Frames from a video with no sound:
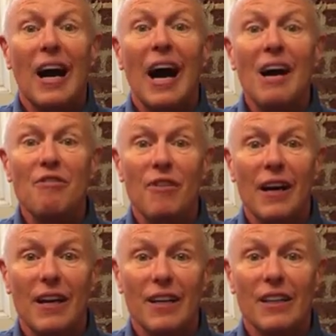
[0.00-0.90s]
I
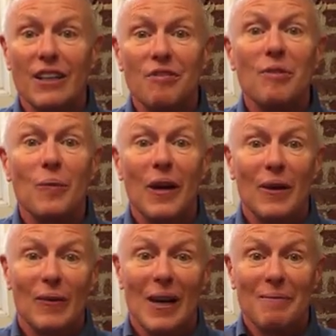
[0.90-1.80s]
find a different way to
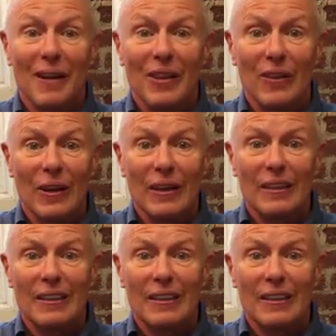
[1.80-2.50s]
write my thought.